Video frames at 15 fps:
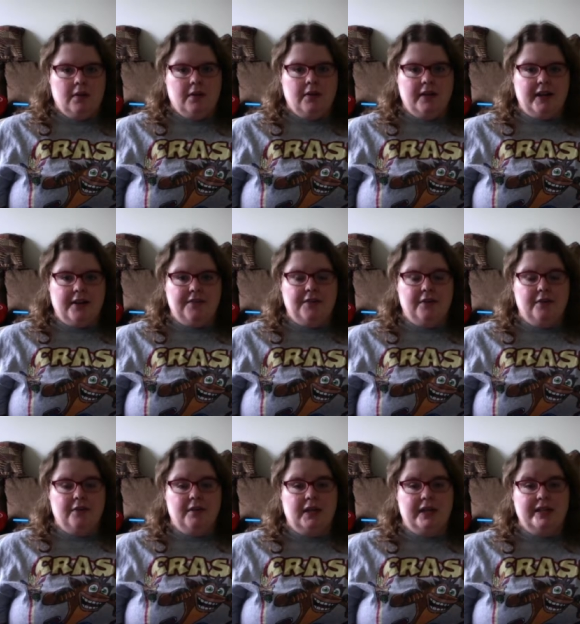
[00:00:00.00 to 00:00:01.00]
Good
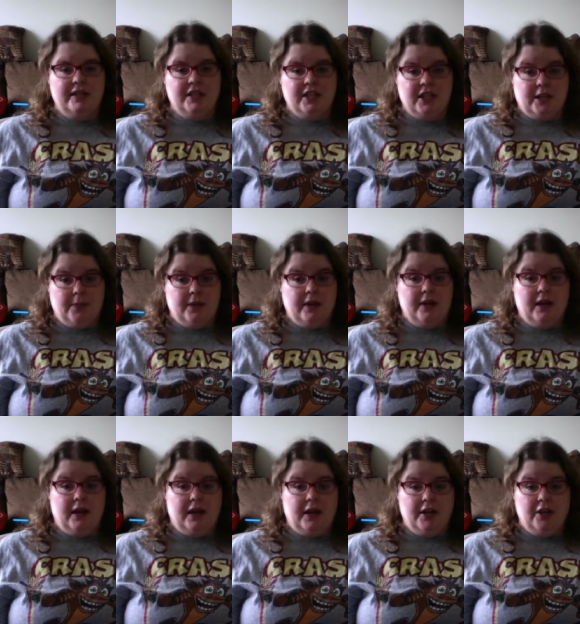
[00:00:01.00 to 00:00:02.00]
afternoon, ladies and gentlemen
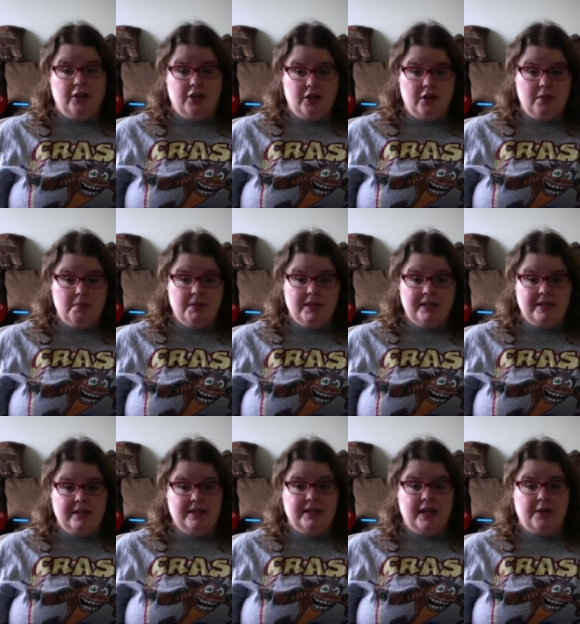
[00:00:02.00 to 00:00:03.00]
on YouTube. This
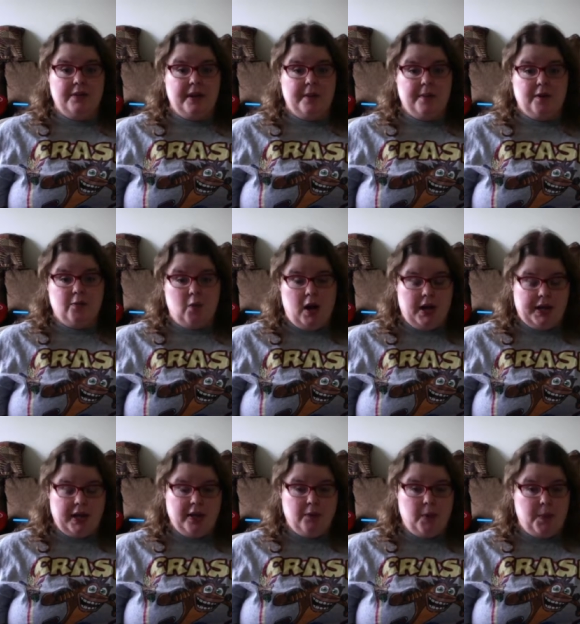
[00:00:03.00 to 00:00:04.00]
is Dead Raymond
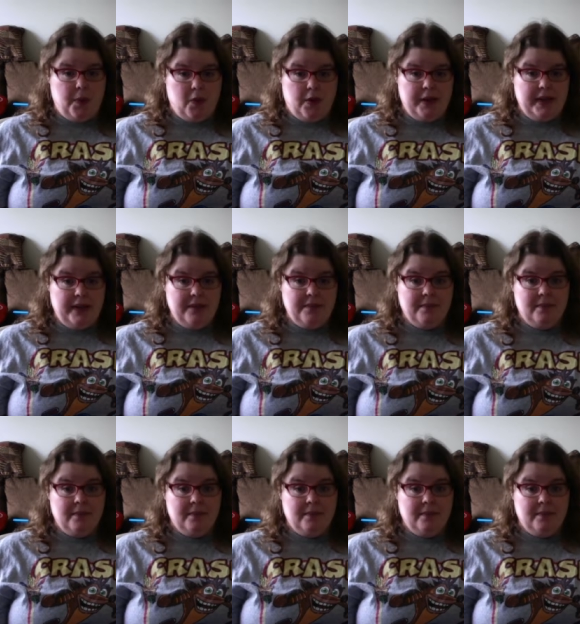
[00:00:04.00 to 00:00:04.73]
Walking Reporting.